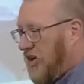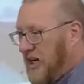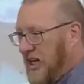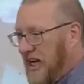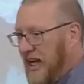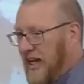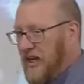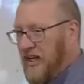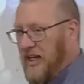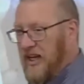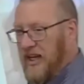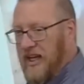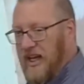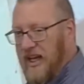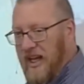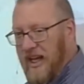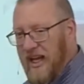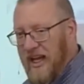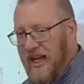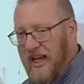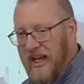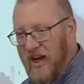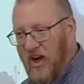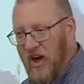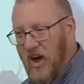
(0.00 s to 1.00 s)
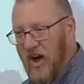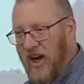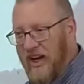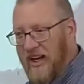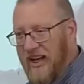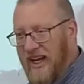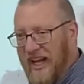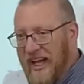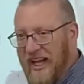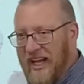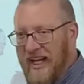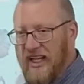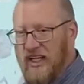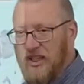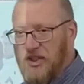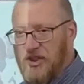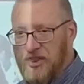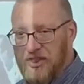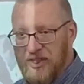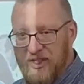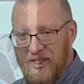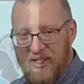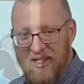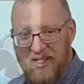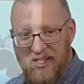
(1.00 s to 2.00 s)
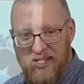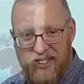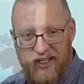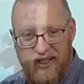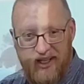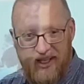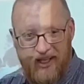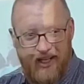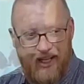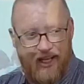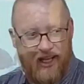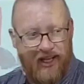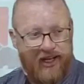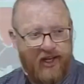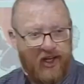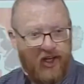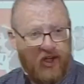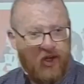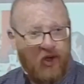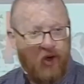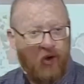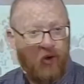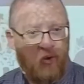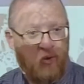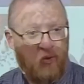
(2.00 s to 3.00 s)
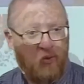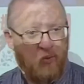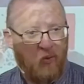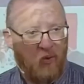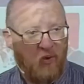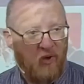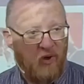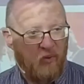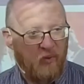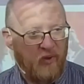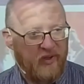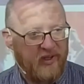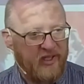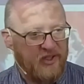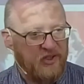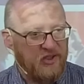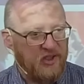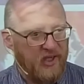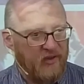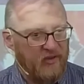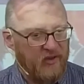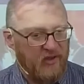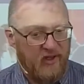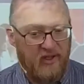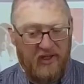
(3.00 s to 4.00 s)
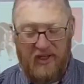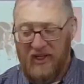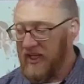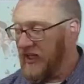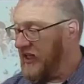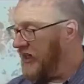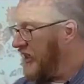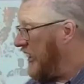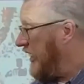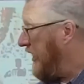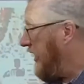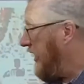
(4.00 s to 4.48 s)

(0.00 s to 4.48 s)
at, on edge and in a cold war with each other can